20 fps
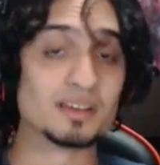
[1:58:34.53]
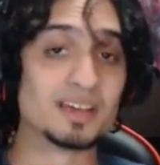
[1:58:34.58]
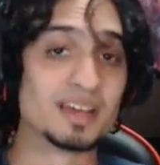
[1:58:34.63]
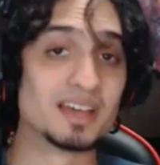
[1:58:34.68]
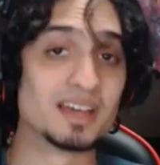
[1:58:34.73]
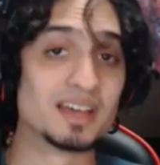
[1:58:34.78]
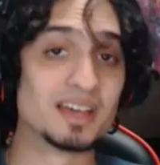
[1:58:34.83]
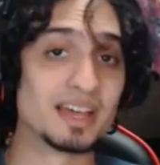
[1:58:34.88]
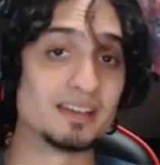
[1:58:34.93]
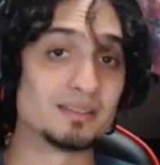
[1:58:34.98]

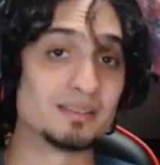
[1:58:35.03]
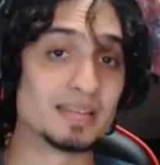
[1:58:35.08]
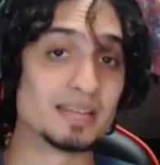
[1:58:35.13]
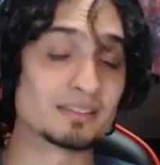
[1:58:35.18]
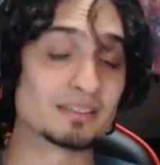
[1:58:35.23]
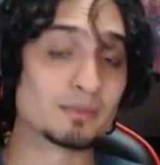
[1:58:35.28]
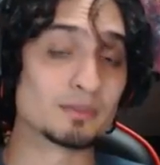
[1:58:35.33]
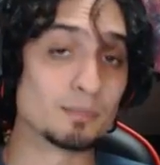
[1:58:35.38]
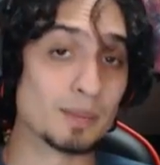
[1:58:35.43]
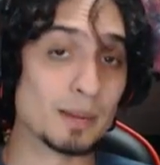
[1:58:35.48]
and that's
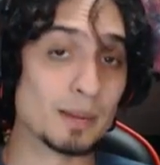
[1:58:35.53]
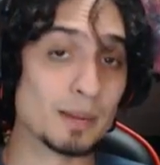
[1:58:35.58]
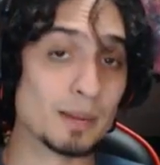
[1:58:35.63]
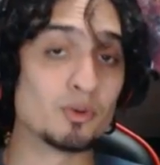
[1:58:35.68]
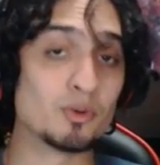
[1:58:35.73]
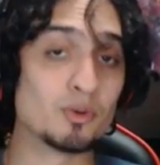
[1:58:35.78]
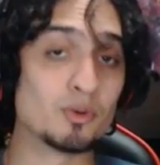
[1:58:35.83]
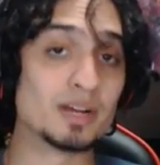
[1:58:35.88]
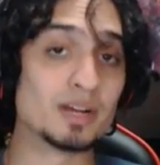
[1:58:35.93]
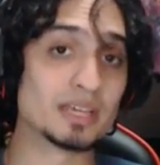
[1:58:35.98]
the point
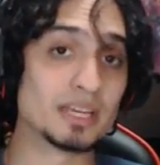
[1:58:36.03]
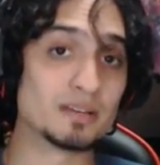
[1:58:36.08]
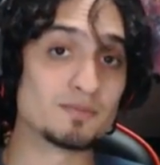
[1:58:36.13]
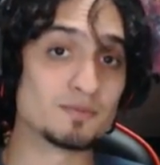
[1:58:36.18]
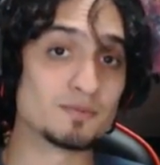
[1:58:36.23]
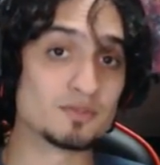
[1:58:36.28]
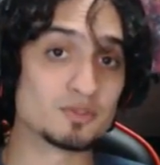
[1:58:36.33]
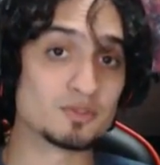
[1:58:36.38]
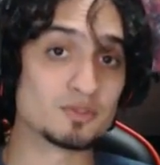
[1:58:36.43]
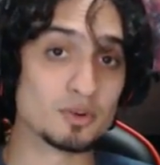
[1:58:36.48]
I'm getting
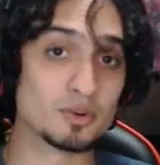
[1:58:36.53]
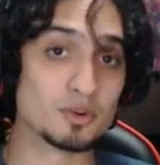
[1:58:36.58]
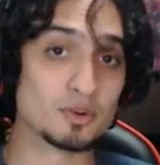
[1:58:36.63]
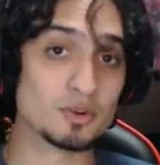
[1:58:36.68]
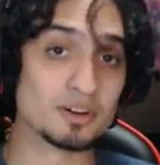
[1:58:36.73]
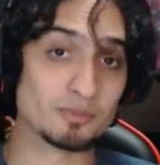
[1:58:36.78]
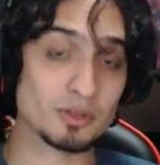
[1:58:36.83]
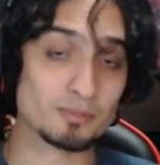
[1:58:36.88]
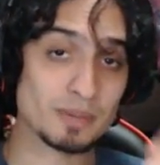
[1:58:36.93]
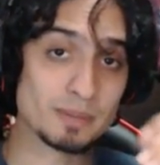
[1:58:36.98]
towards
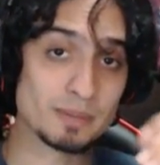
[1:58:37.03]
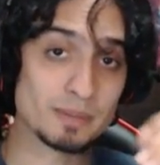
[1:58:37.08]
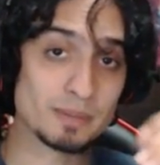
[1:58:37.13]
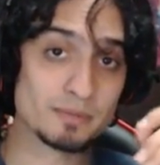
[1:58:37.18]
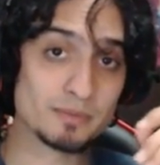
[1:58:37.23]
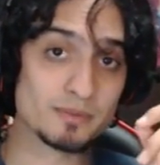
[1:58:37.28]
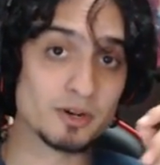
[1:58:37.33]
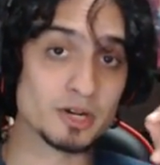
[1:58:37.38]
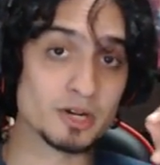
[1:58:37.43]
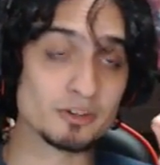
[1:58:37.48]
with Paper
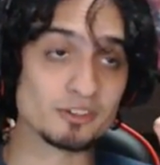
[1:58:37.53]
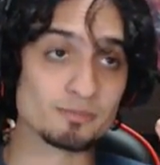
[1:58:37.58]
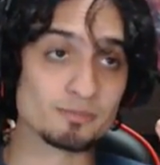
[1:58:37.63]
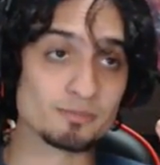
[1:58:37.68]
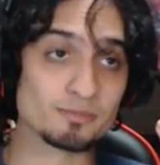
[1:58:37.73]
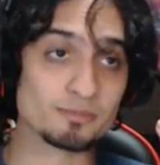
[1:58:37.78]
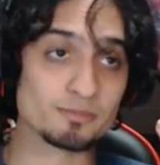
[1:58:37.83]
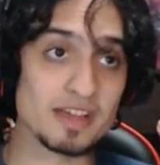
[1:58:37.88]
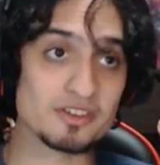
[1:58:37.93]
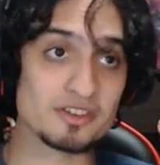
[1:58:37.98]
Mario Color
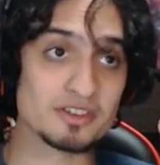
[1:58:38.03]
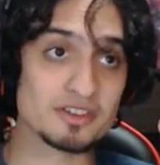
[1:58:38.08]
Splash.